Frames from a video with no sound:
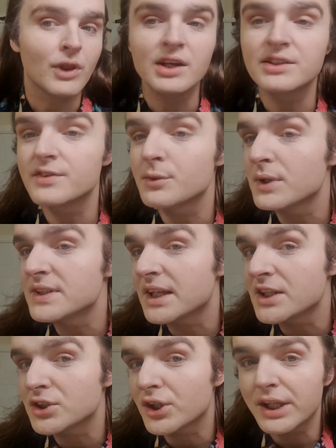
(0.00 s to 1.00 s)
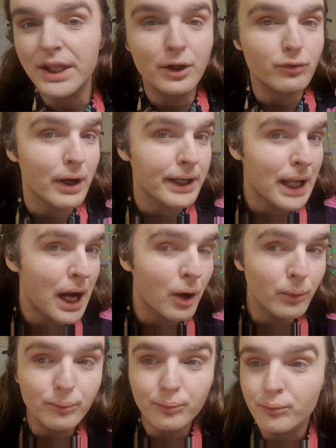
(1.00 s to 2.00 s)
So this is what the skin's looking like right
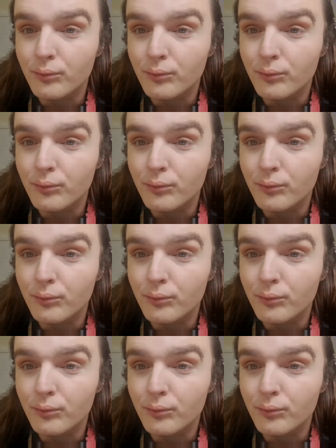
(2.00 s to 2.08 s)
now.